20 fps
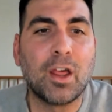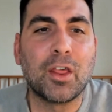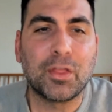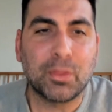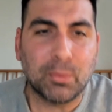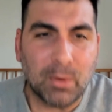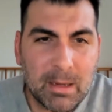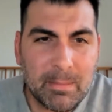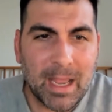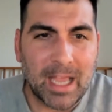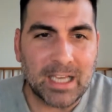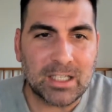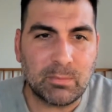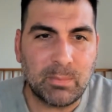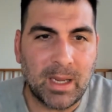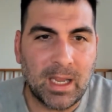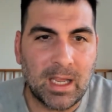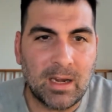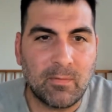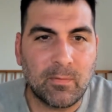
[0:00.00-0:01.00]
3-match
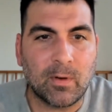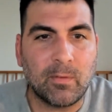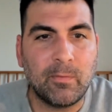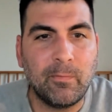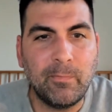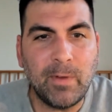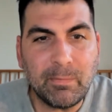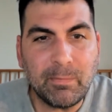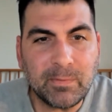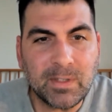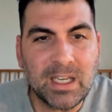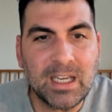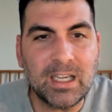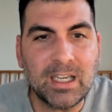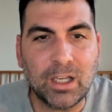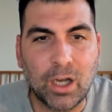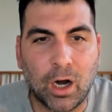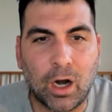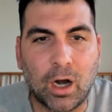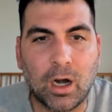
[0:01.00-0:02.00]
ban for 15
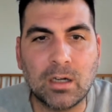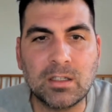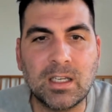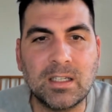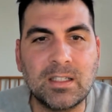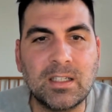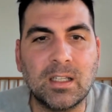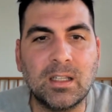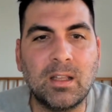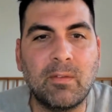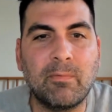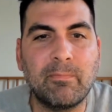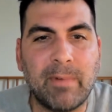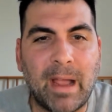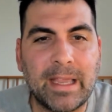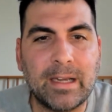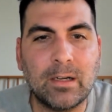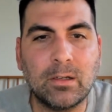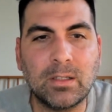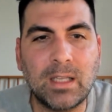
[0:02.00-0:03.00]
cards until the
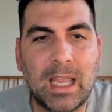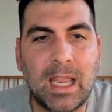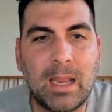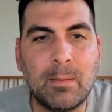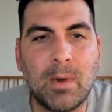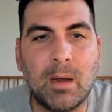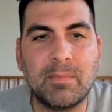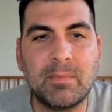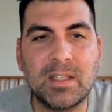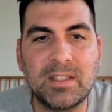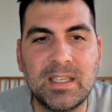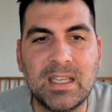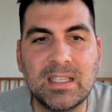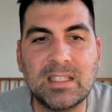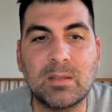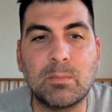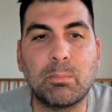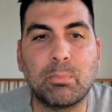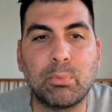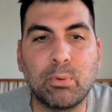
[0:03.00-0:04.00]
final game of the
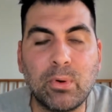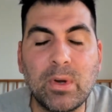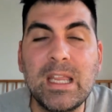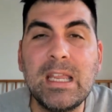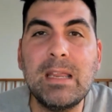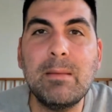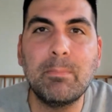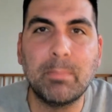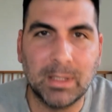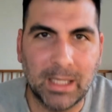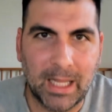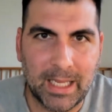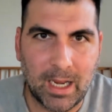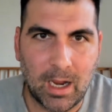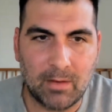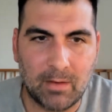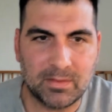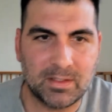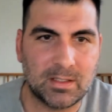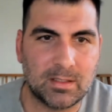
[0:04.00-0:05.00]
season
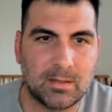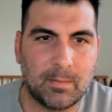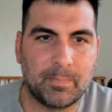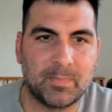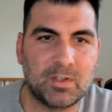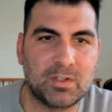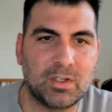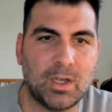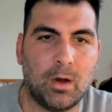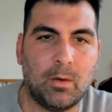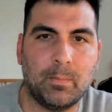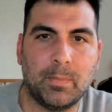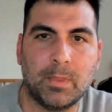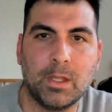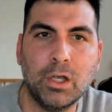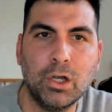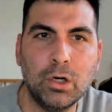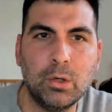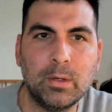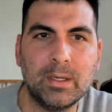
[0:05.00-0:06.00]
pre-playoffs. So
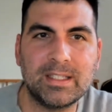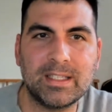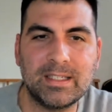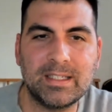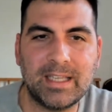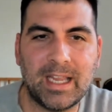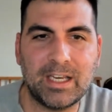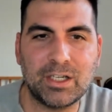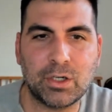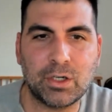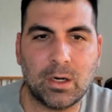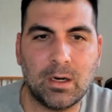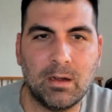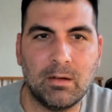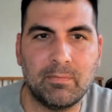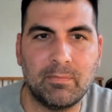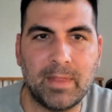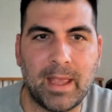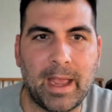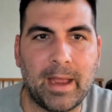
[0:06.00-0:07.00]
who is in danger
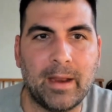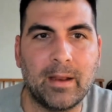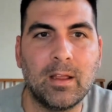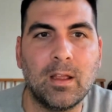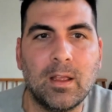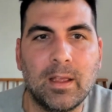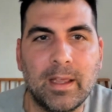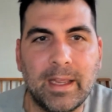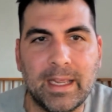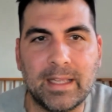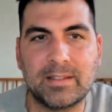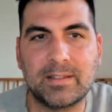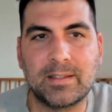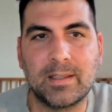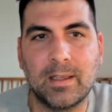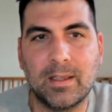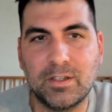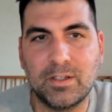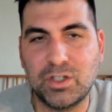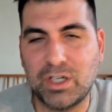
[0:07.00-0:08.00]
of that? It's
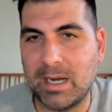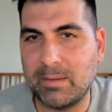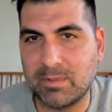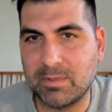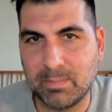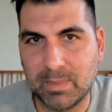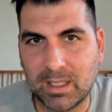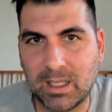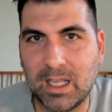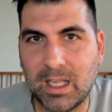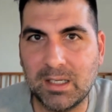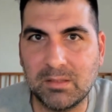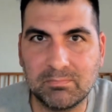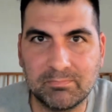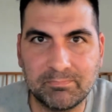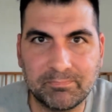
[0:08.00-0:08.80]
James McLean.